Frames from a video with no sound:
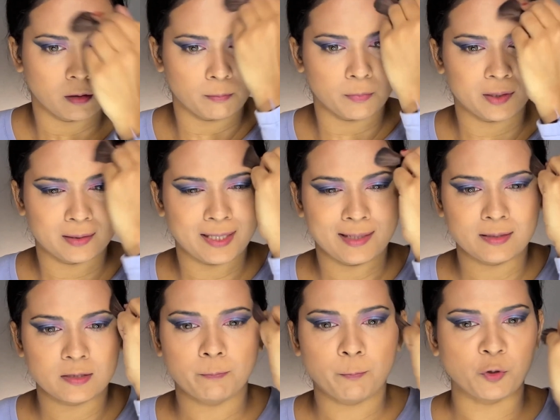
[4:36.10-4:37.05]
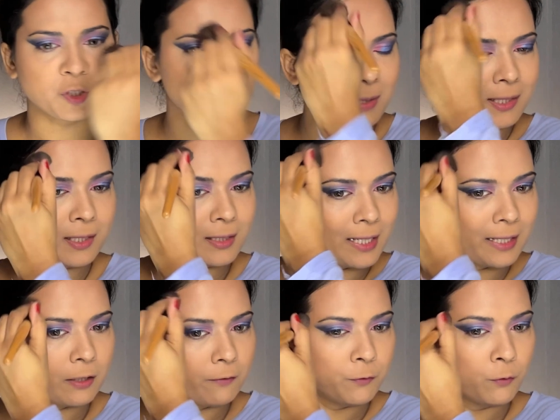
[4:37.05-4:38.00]
But there is a possibility that
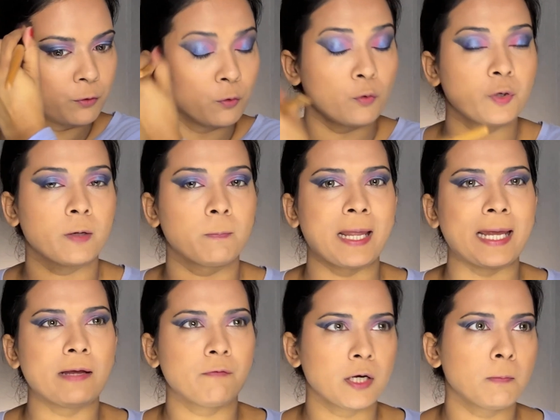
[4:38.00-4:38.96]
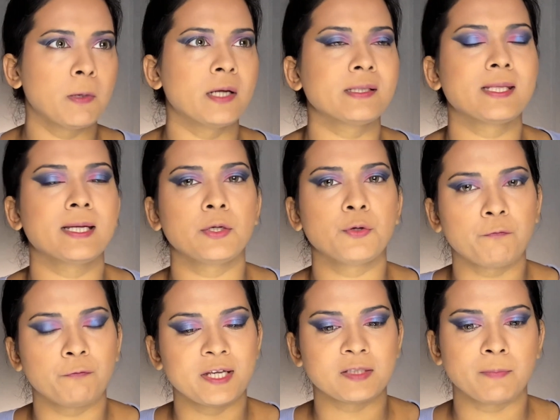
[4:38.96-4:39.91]
if you don't apply even a blush, then your
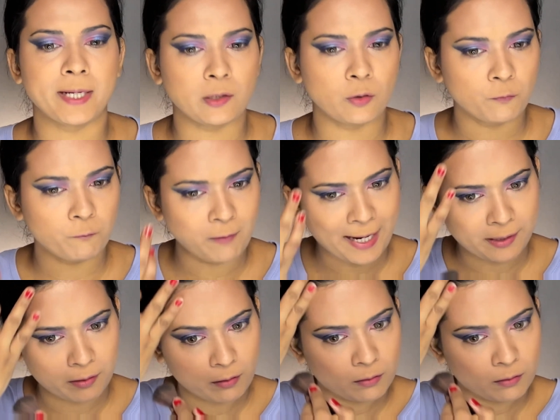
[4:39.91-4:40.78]
face might look flat.